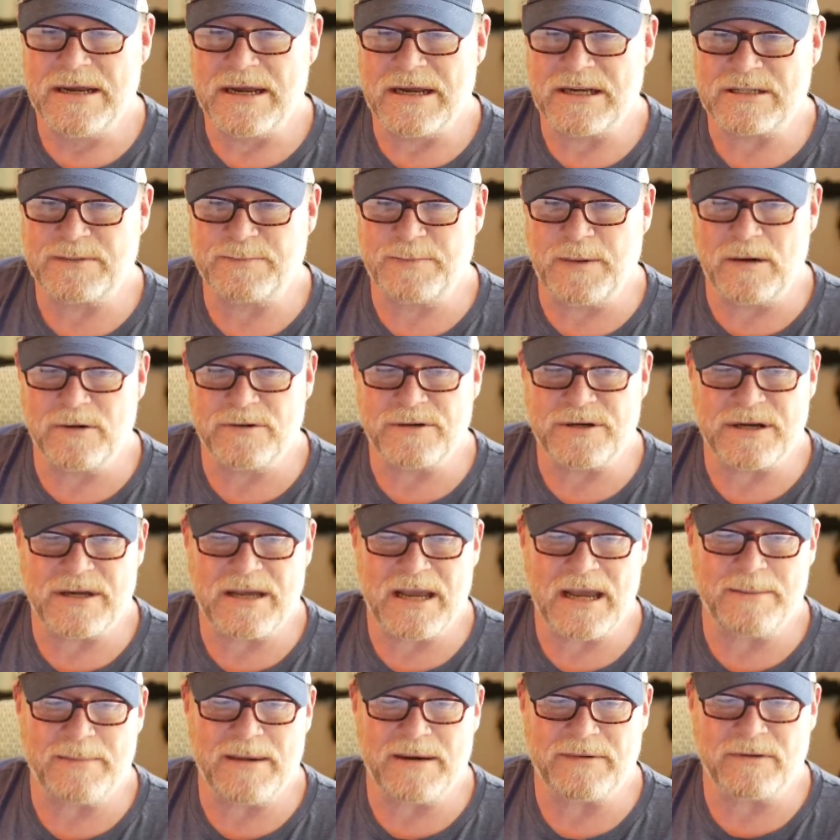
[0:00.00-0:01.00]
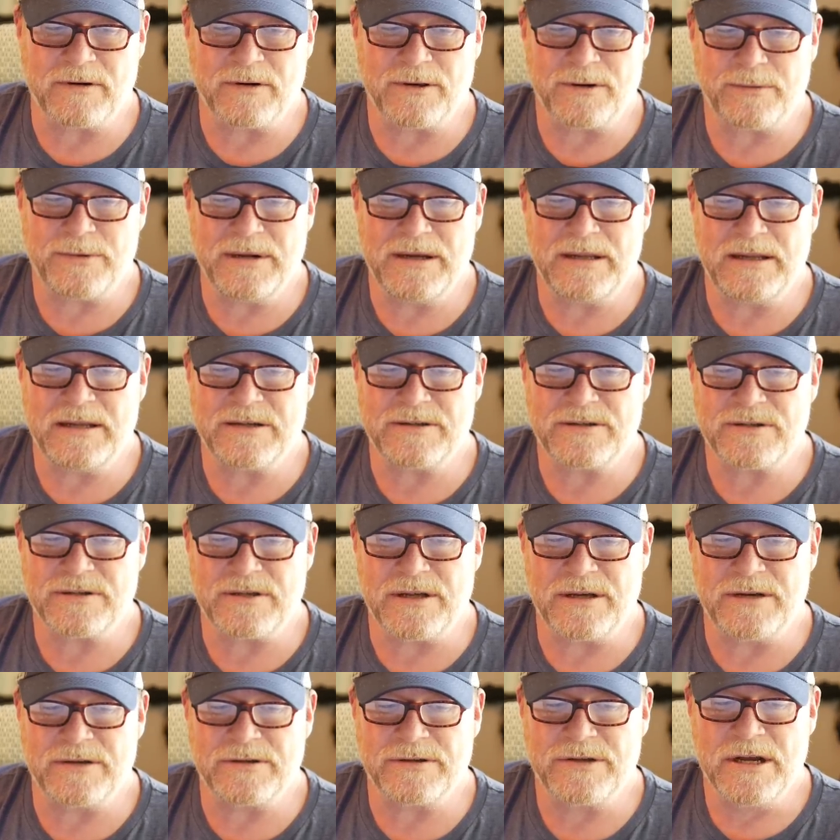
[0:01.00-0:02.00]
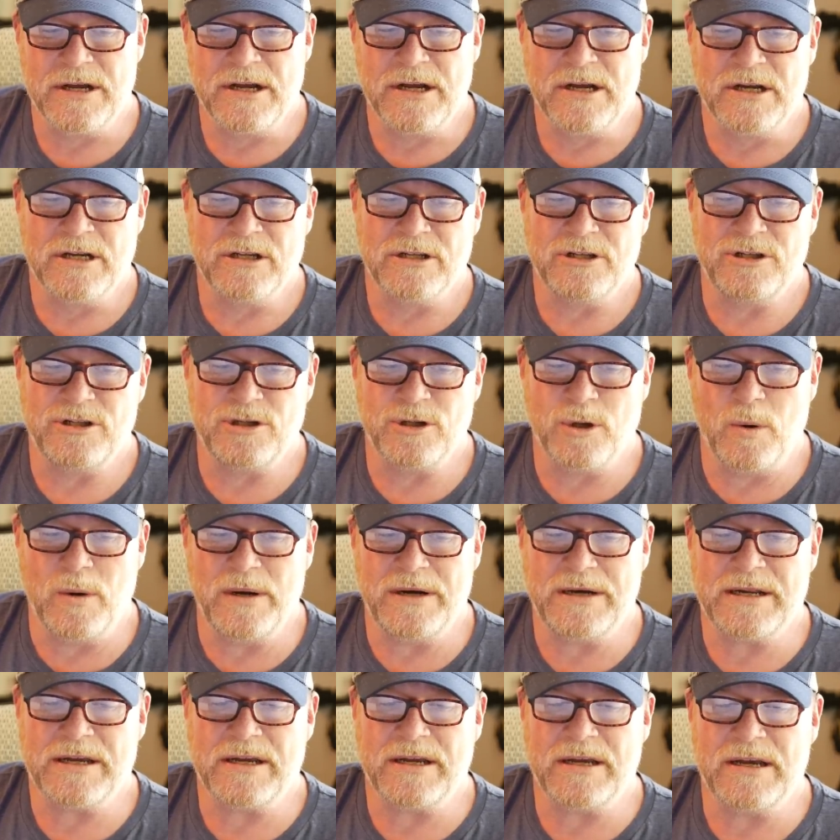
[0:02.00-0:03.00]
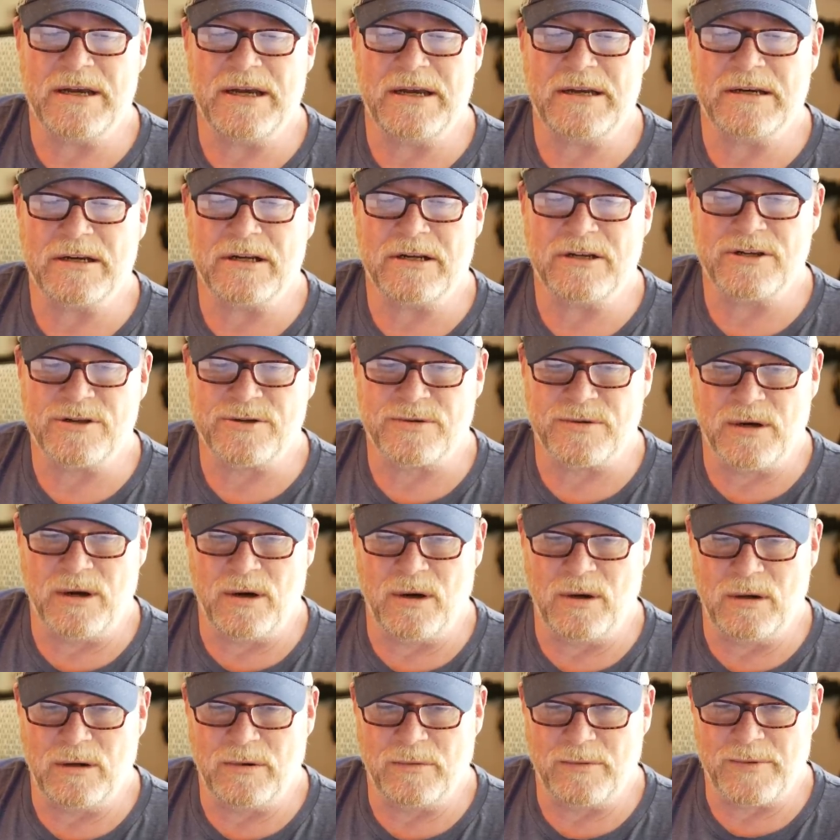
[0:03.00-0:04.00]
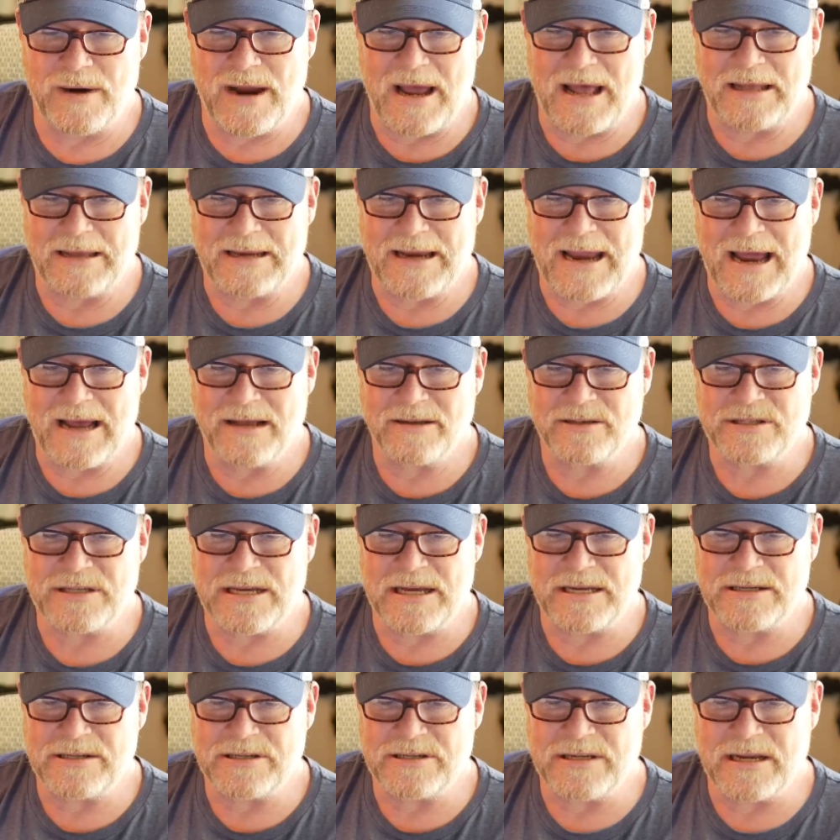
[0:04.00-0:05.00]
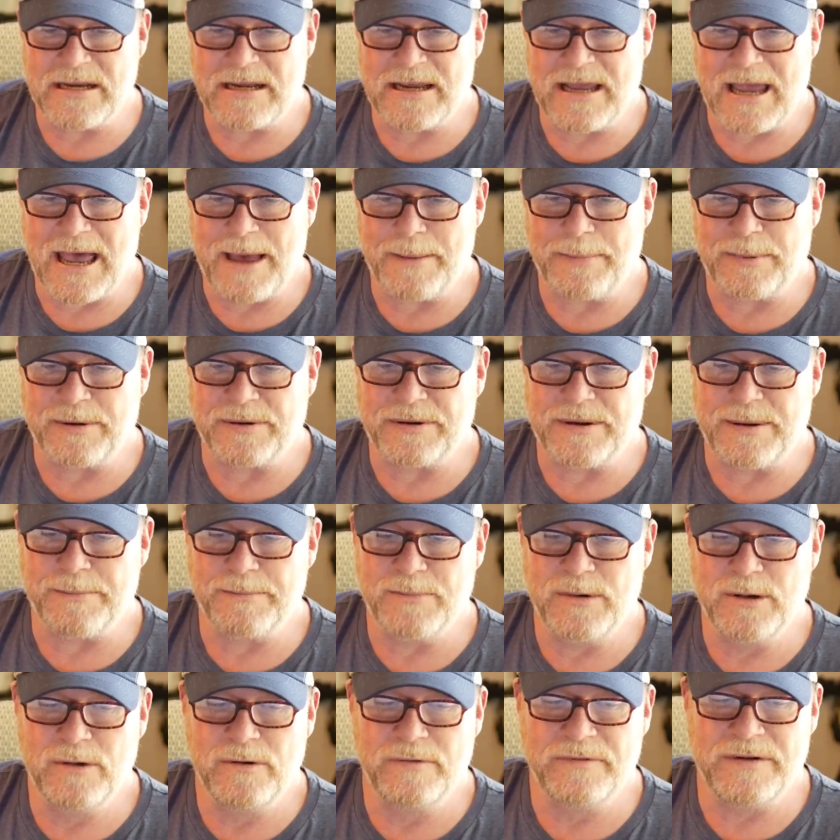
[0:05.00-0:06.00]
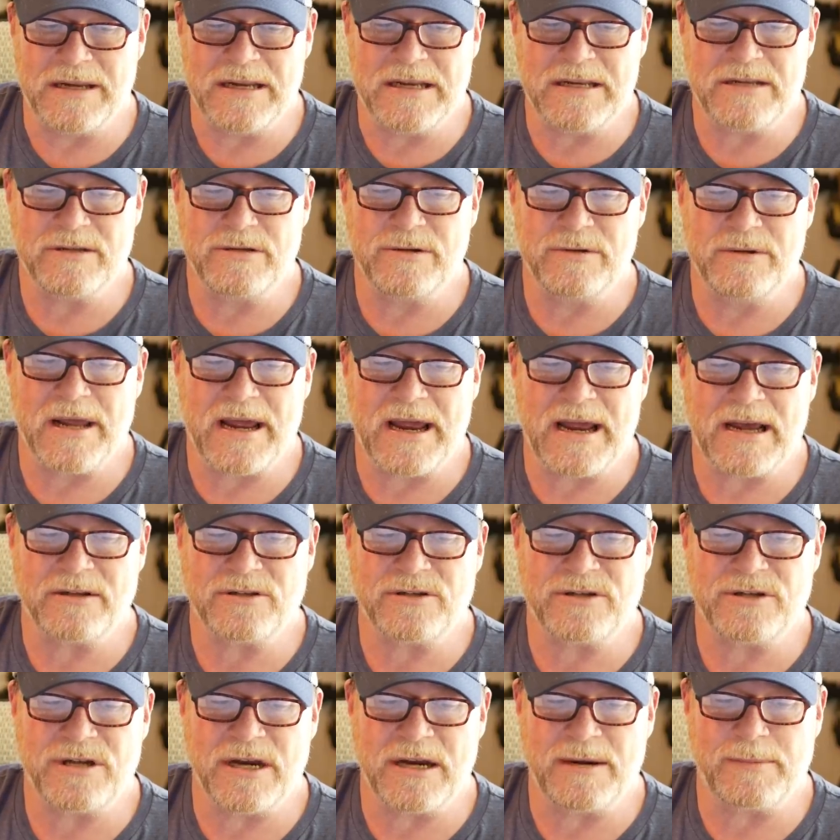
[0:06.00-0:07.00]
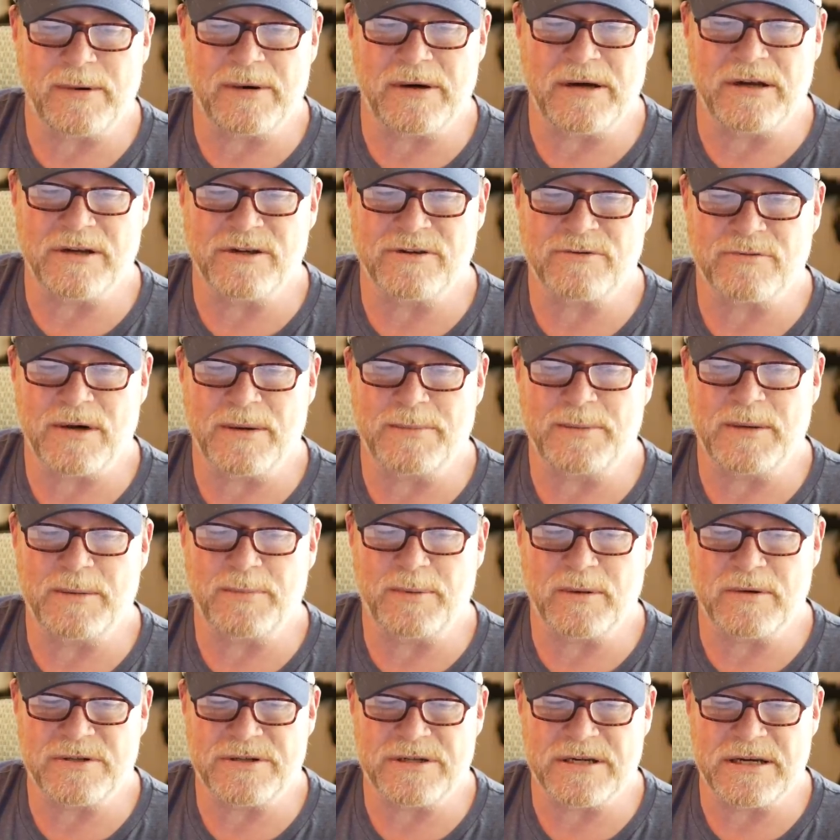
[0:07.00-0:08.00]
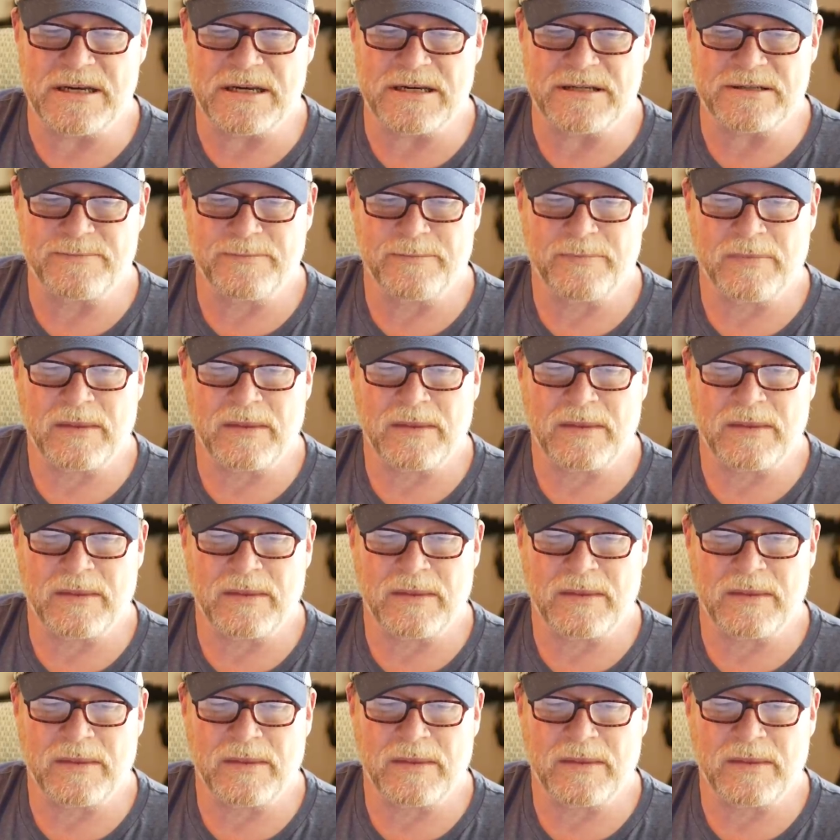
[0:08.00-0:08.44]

Expulsion came after three legislators joined a gun control rally outside the state capitol that moved into the House chamber and disrupted proceedings.